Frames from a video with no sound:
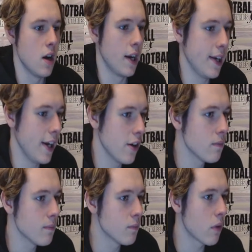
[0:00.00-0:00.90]
De Gea
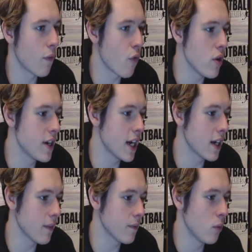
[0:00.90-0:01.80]
with the free
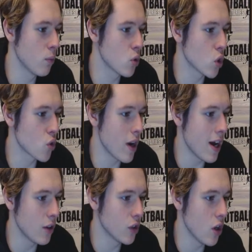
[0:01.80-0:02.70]
kick up towards
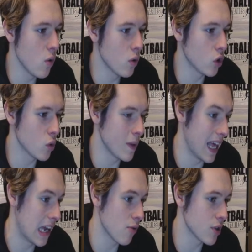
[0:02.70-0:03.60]
Ronaldo. Doesn't win the
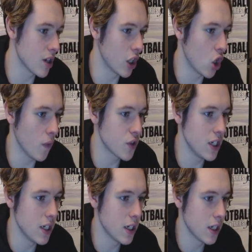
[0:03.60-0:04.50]
header on
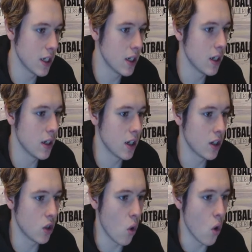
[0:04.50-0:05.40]
Tarkowski.
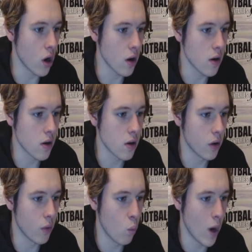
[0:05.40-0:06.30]
Cork,
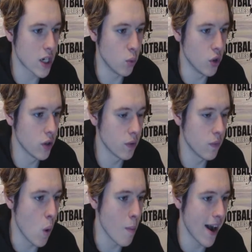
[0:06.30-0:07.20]
Westwood,
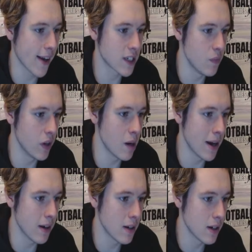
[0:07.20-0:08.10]
former Aston Villa
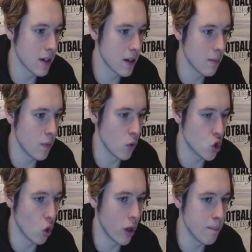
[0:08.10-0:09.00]
man, before
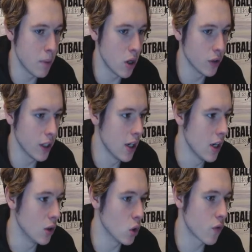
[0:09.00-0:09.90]
joining Burnley.
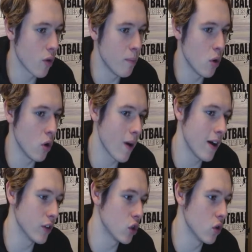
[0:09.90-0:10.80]
Looks for a ball
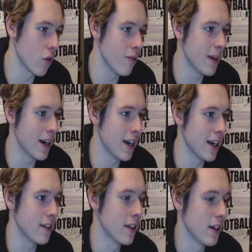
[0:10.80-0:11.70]
around the corner in behind.